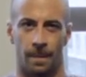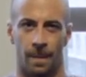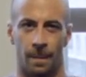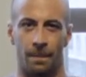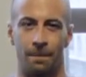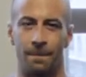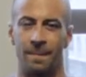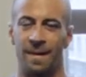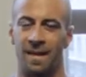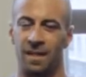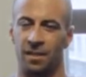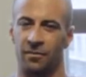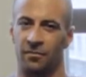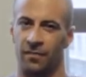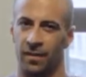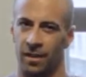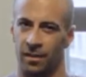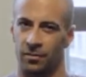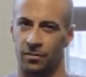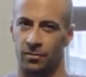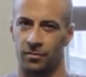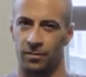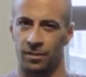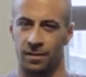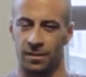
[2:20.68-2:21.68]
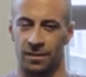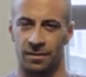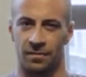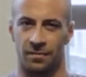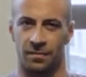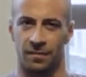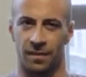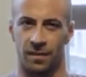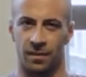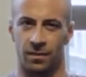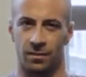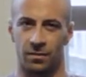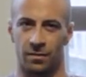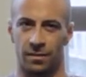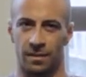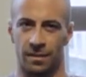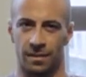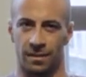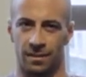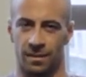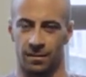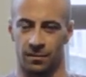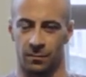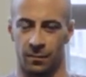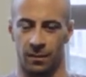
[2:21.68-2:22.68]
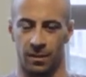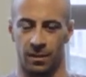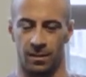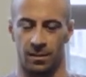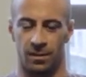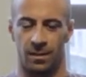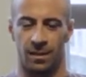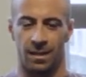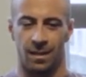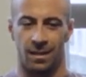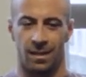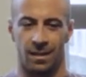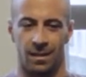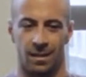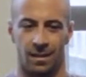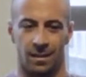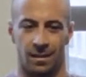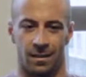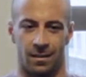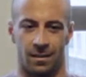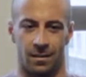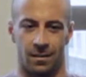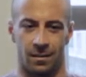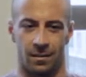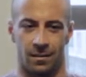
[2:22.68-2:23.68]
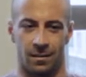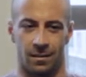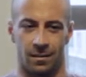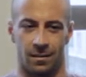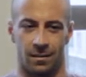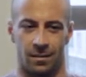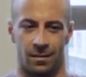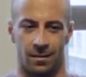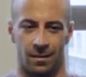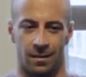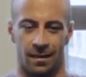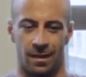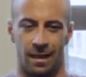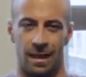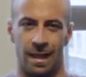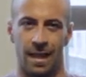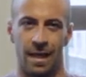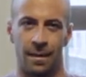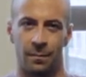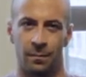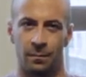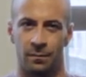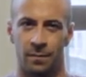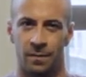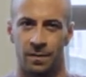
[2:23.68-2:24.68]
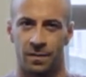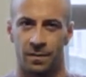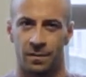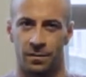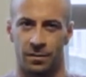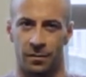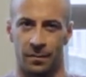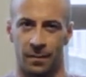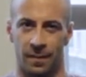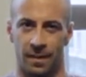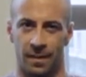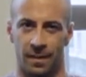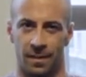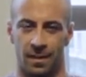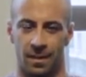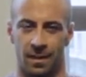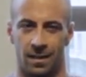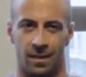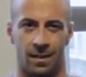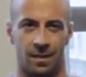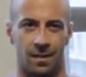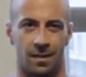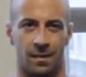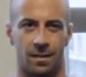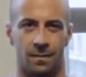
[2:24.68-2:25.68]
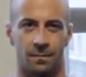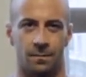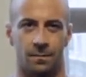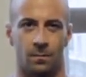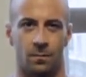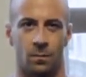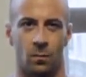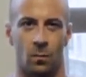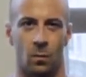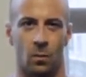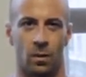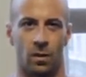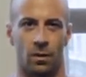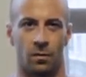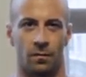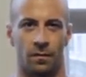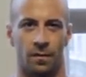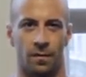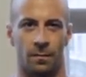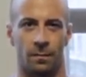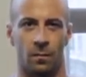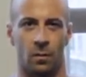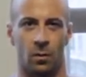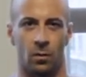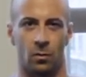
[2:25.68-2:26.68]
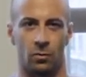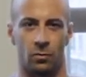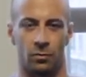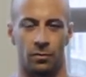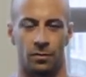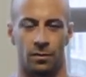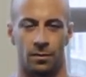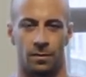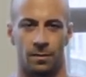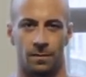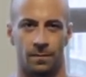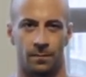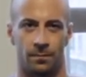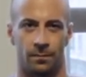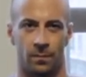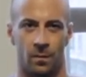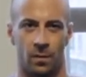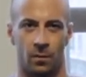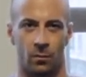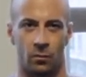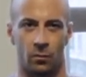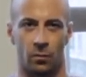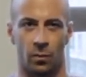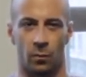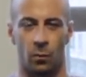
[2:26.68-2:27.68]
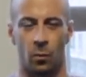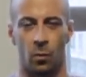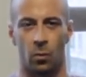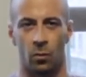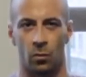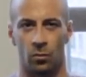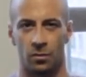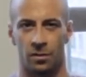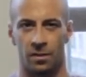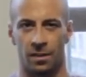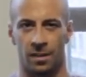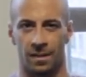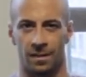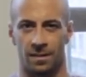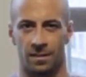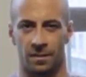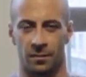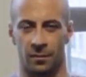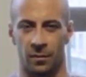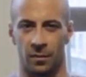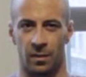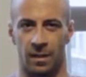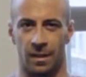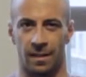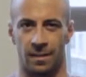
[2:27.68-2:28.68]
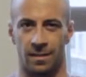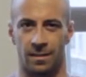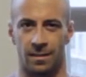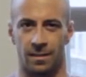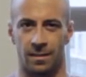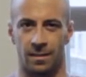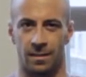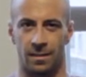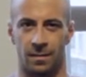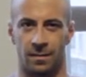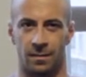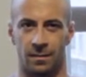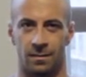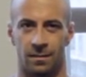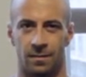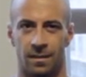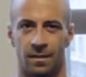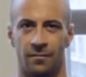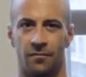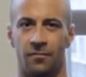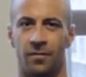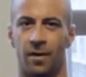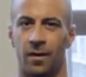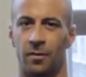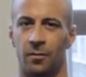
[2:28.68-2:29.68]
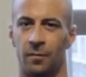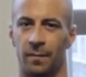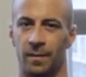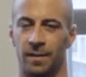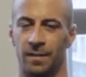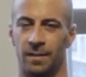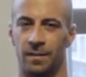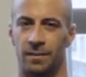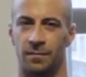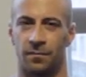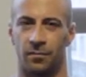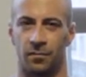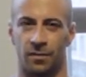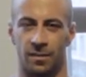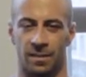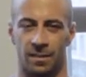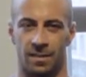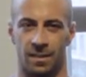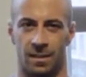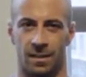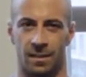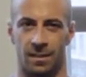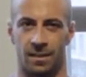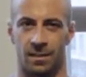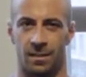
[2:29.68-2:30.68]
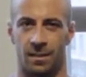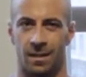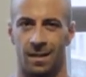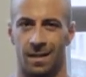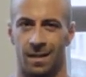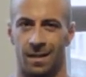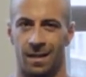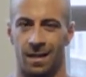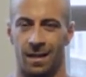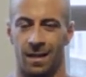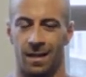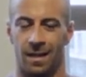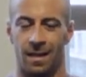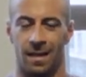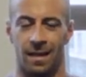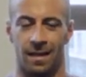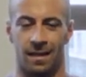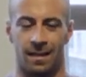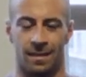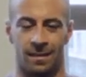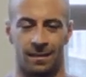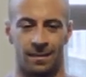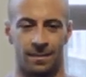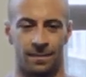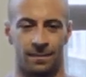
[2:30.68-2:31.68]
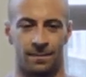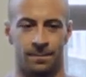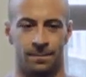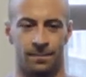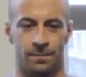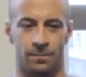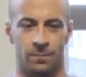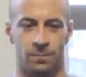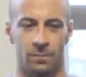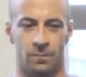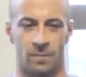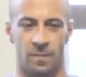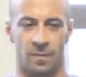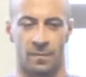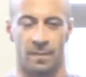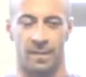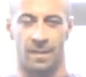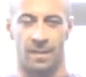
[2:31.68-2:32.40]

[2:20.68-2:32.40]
manufacturing difficulties as well. Lamps to me are one of the most rewarding and stimulating environments for a designer. And I've